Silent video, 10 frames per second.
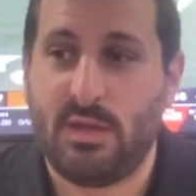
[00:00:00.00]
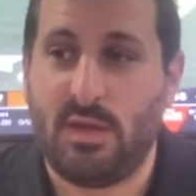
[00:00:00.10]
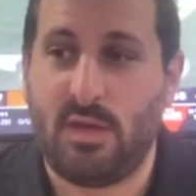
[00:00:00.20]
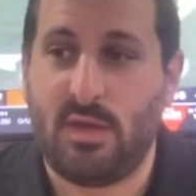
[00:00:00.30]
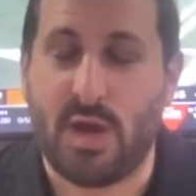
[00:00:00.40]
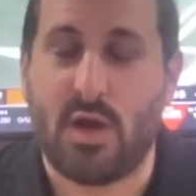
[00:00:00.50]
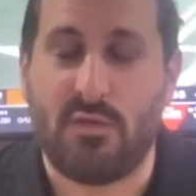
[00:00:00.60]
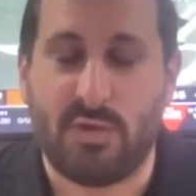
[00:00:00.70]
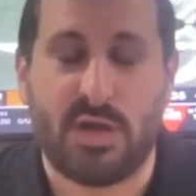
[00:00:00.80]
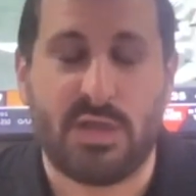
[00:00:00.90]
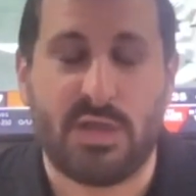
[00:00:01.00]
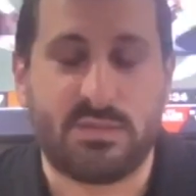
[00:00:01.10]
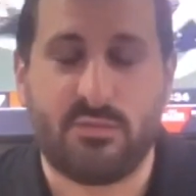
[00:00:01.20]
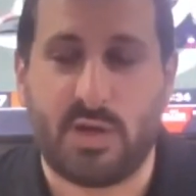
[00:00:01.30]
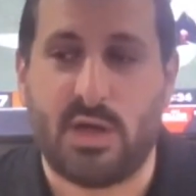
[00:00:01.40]
very, very,
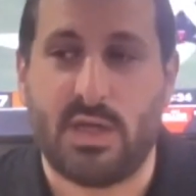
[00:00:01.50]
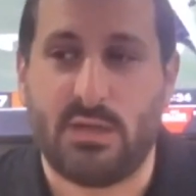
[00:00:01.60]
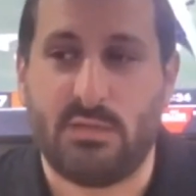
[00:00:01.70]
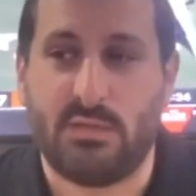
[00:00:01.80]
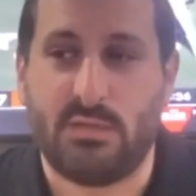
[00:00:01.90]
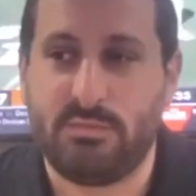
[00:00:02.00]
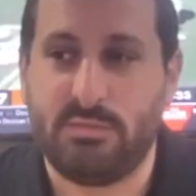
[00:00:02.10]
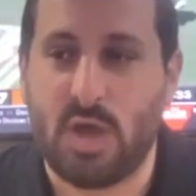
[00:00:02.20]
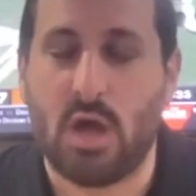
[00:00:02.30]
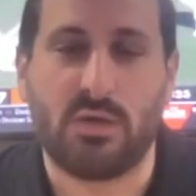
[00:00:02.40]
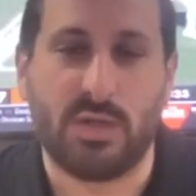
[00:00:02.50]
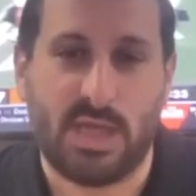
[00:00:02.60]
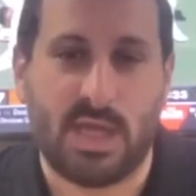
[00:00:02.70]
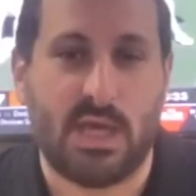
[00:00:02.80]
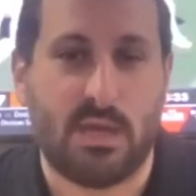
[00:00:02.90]
very ugly
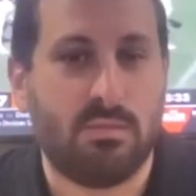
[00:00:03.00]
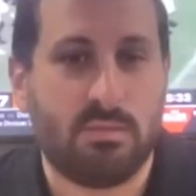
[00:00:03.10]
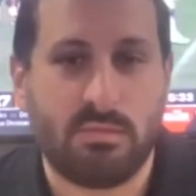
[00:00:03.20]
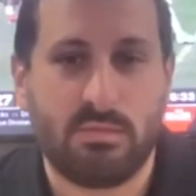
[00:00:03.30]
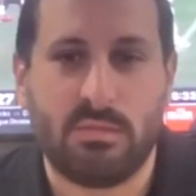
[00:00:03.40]
game.